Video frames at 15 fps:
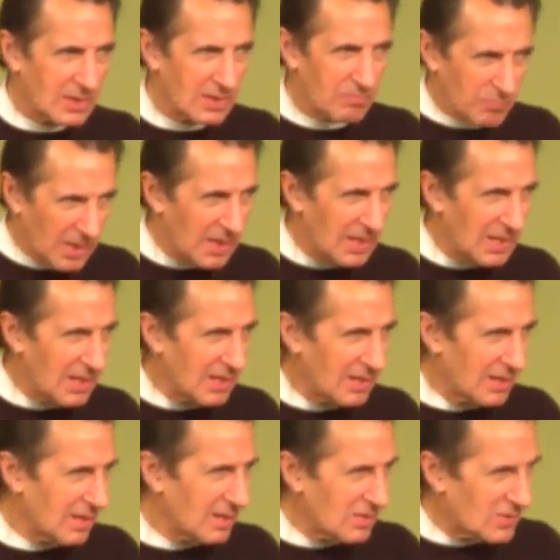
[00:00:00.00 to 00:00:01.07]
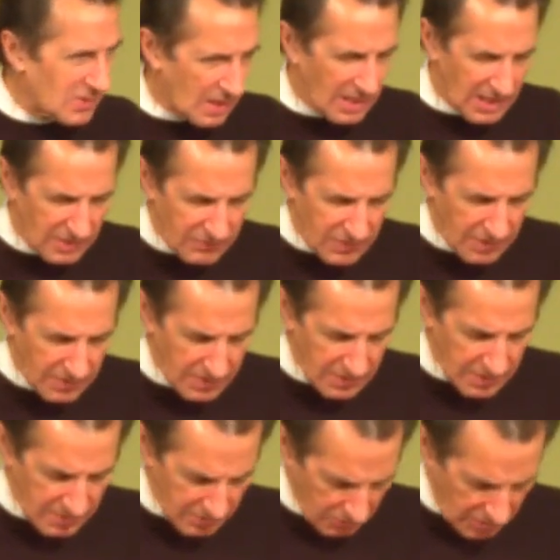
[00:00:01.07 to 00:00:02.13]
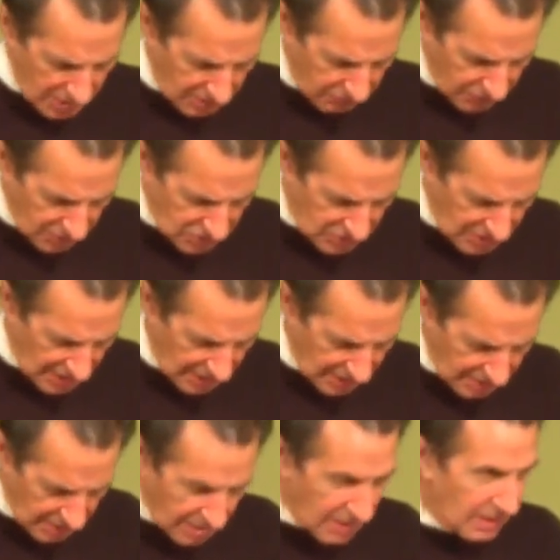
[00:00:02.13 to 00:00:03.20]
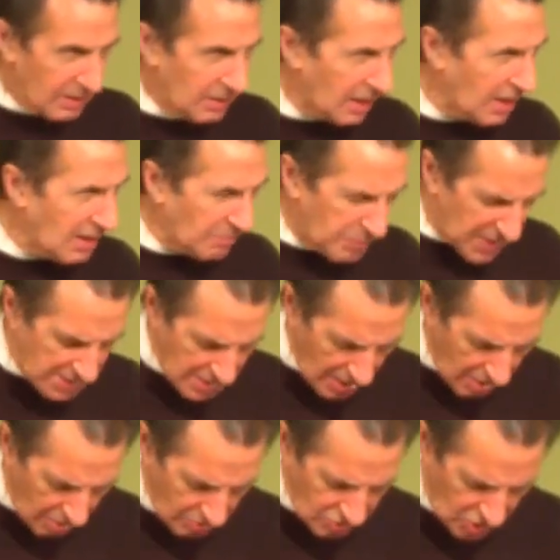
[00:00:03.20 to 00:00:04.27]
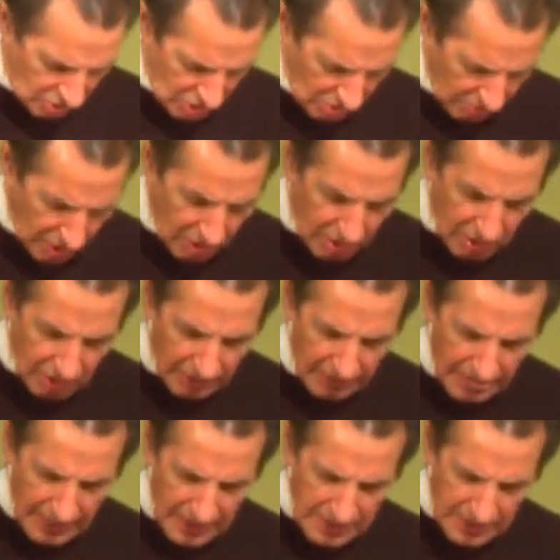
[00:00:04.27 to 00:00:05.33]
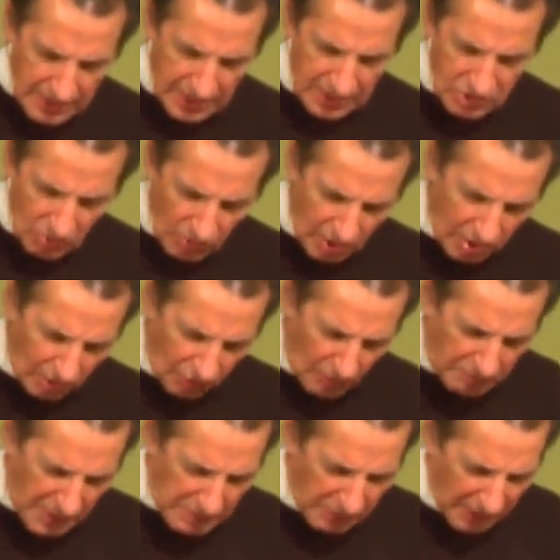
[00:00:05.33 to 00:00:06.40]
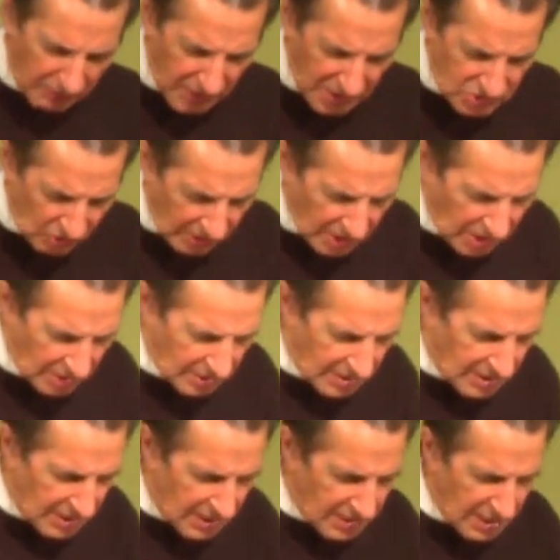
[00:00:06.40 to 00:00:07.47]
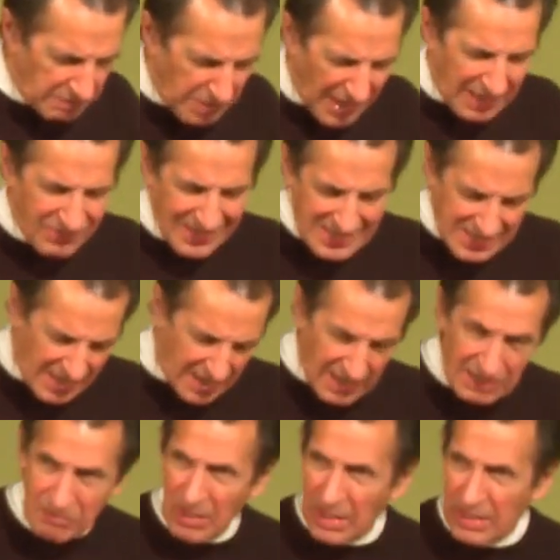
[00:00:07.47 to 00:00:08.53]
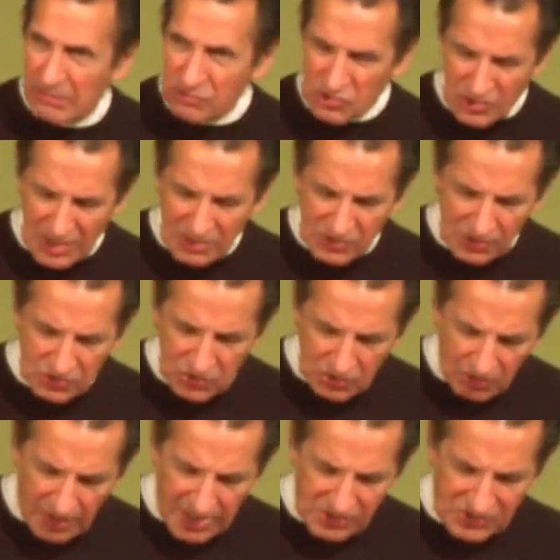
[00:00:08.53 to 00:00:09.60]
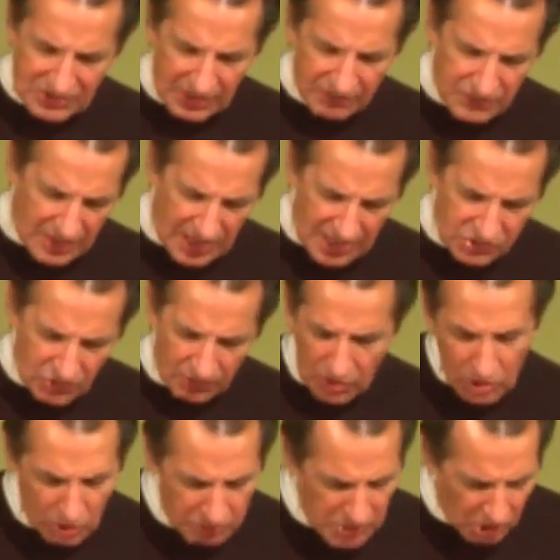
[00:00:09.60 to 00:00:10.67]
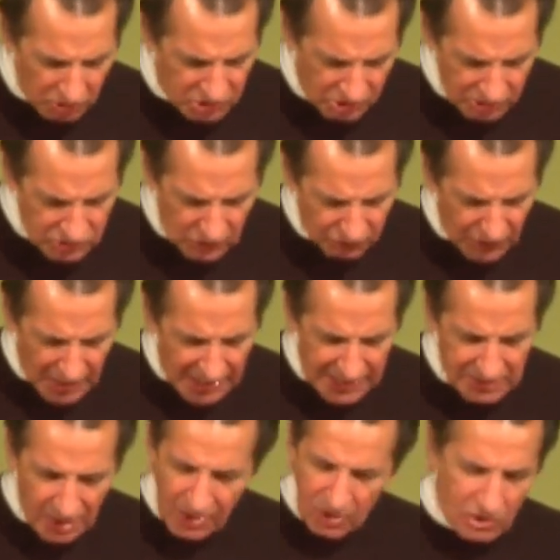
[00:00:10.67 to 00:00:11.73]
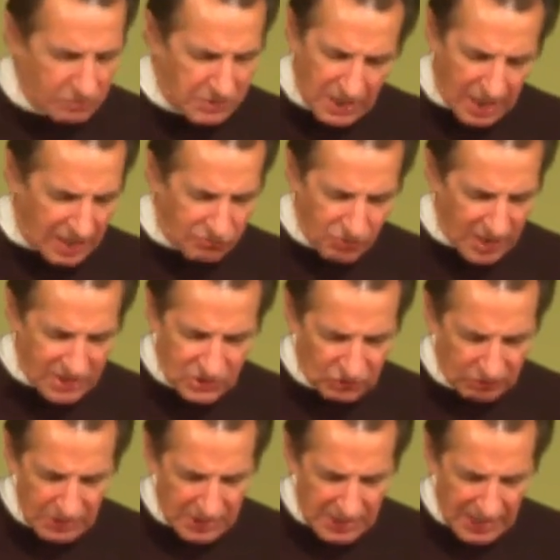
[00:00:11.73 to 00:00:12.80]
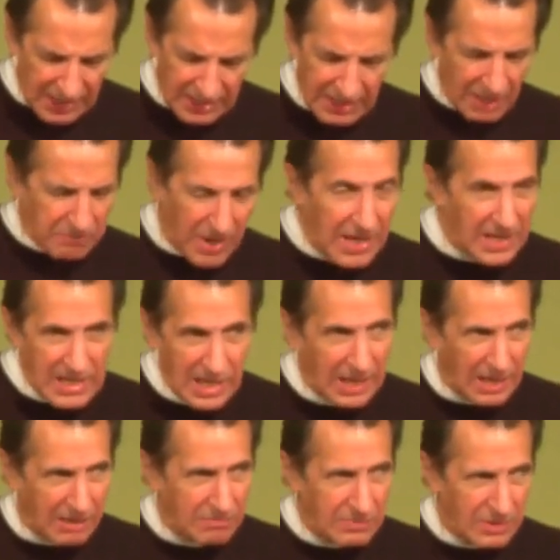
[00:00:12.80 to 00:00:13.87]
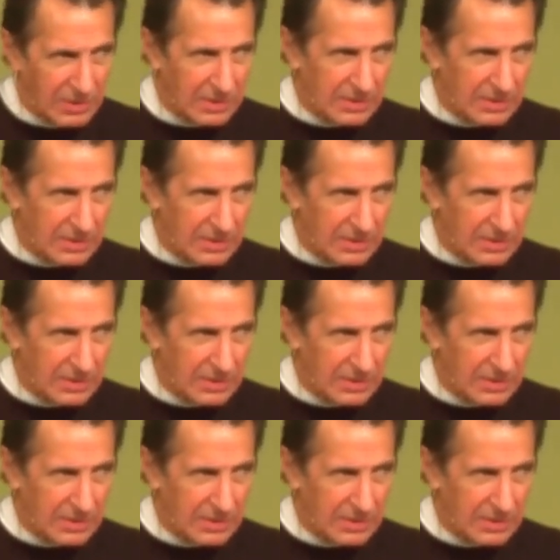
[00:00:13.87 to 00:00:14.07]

be saved. Reading verse 10. Let it be known to you all and to all the people of Israel that by the name of Jesus Christ of Nazareth, whom you crucified, whom God raised from the dead, by him,